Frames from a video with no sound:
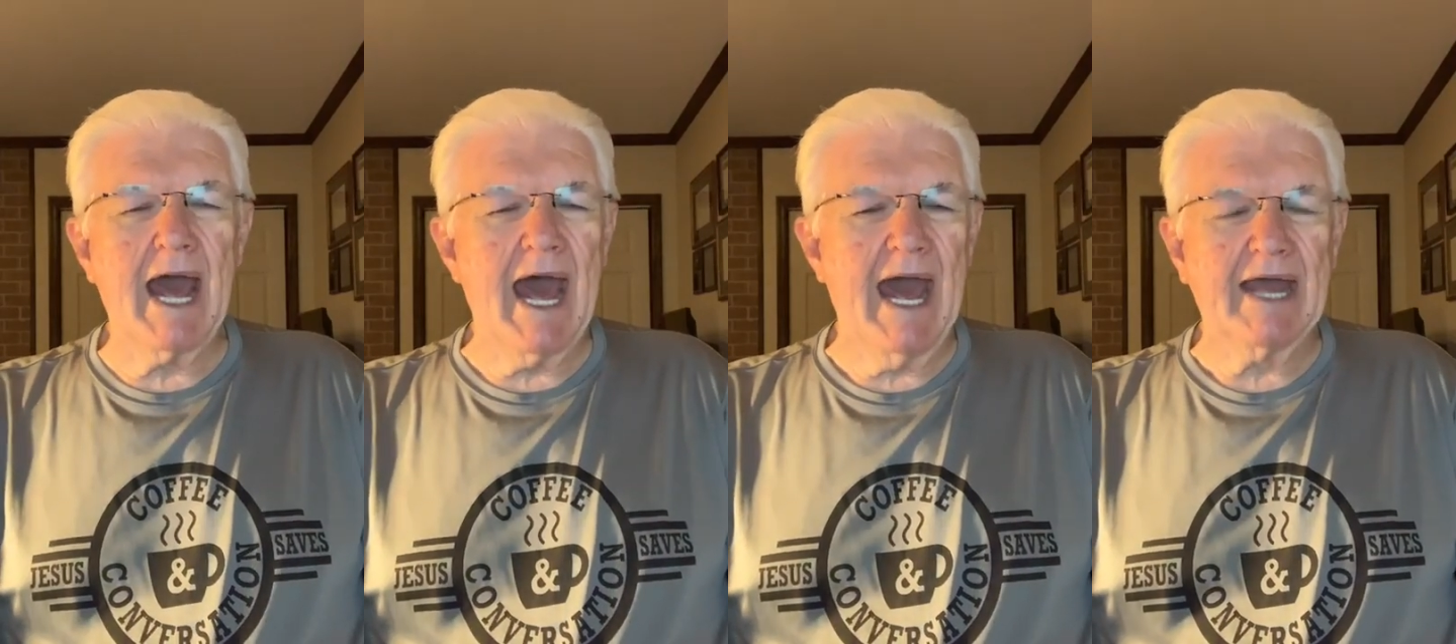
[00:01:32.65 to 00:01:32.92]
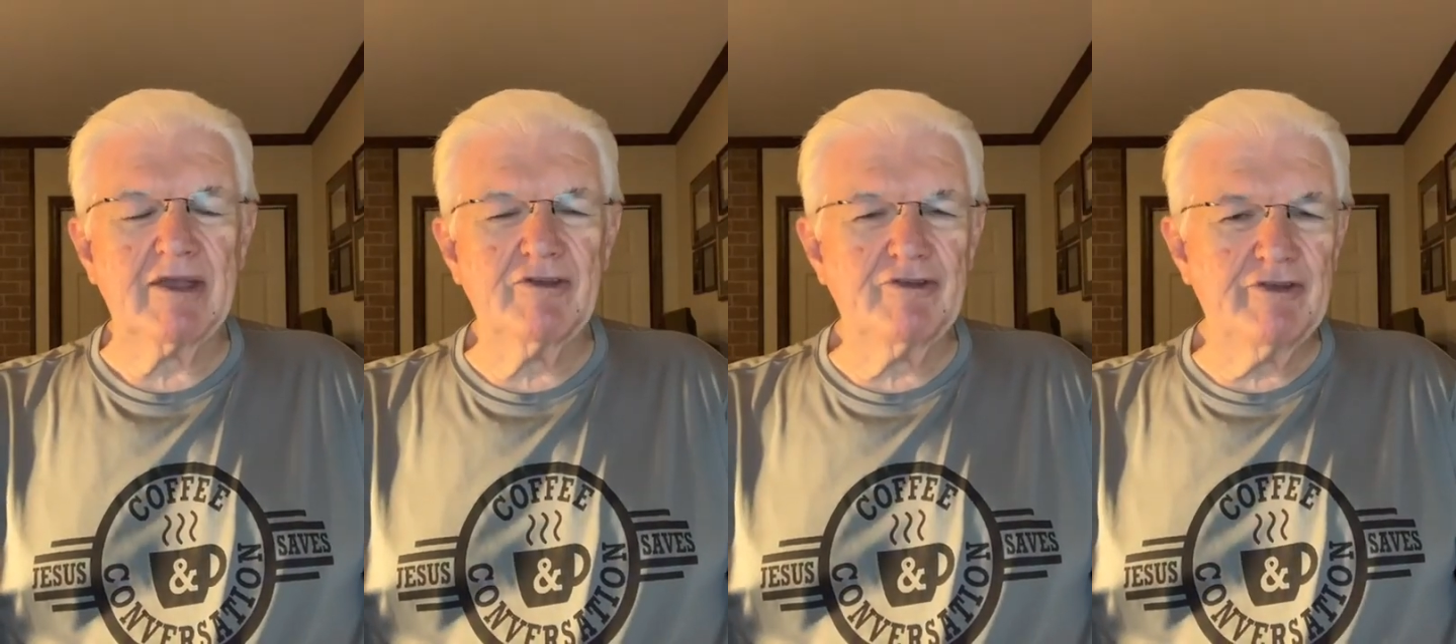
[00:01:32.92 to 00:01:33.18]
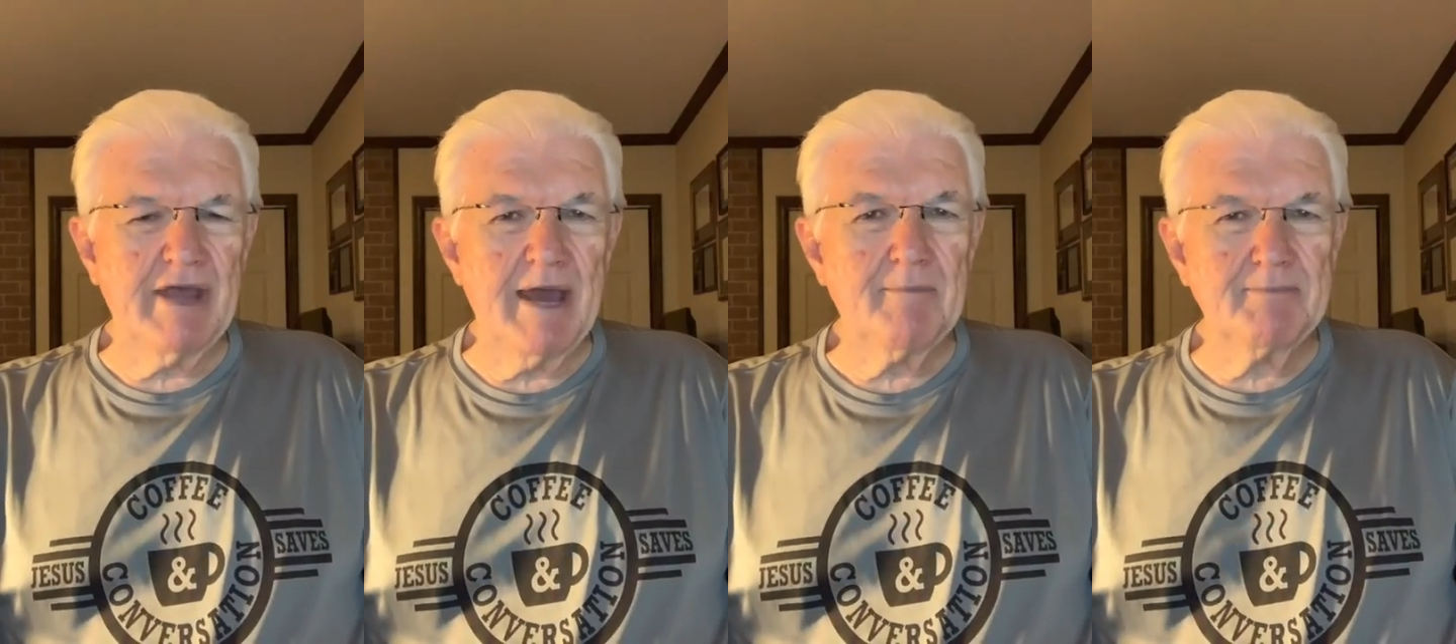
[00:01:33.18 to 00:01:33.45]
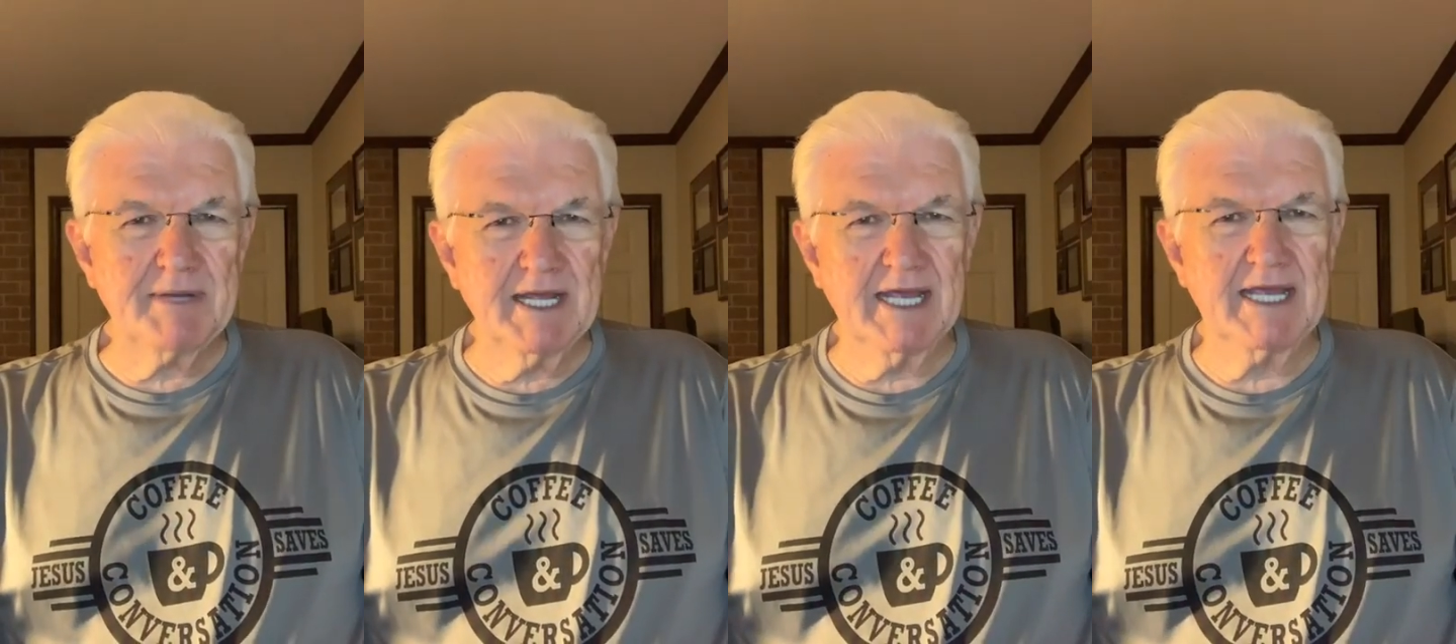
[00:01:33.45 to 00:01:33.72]

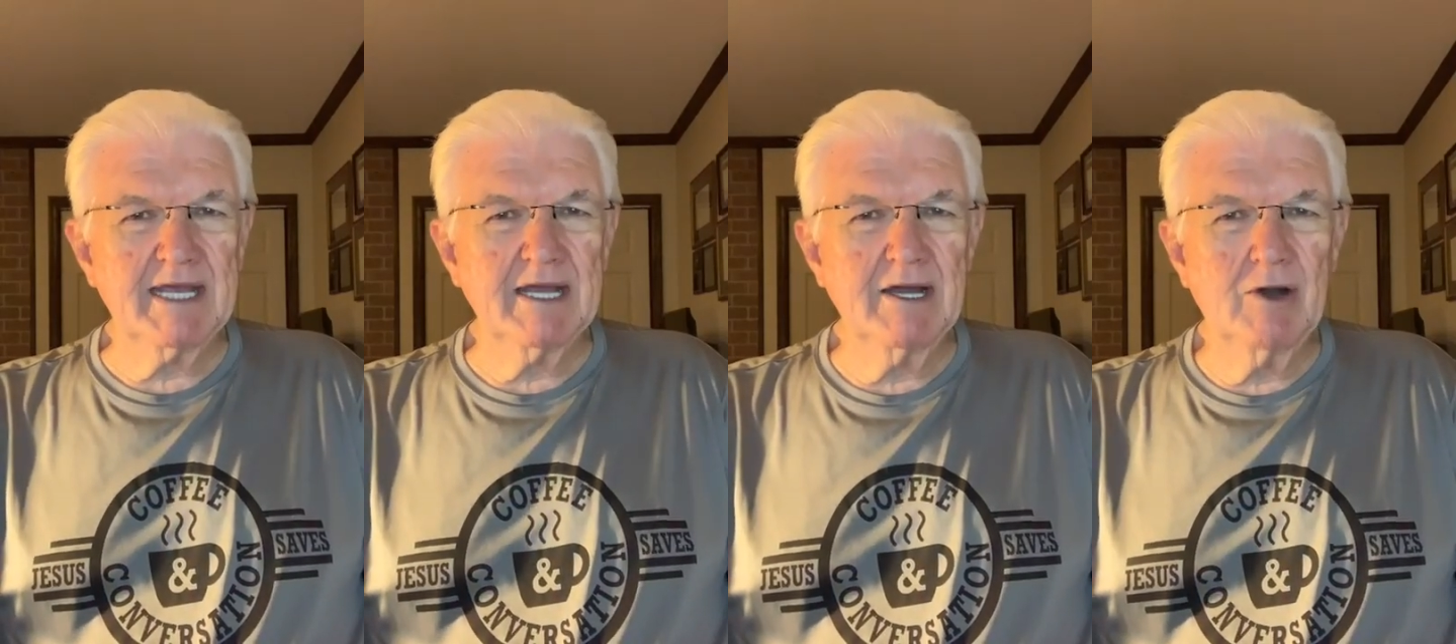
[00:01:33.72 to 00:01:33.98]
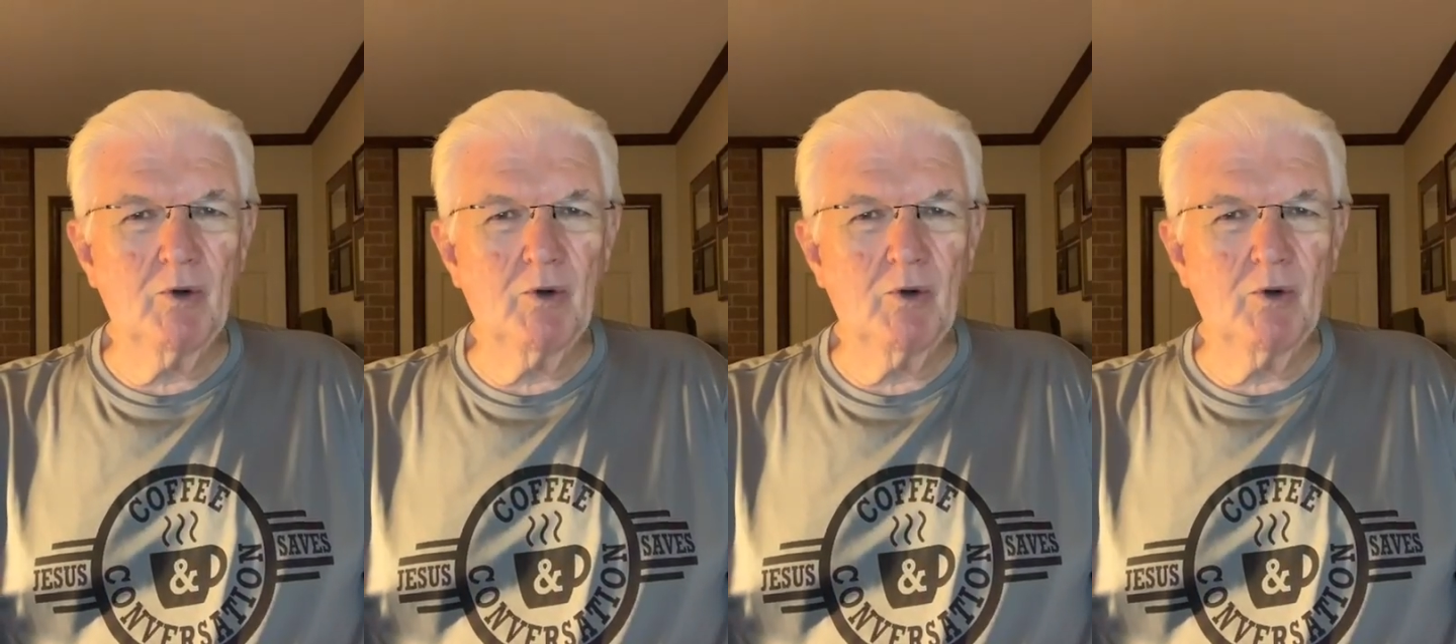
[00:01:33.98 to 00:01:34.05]
Accepting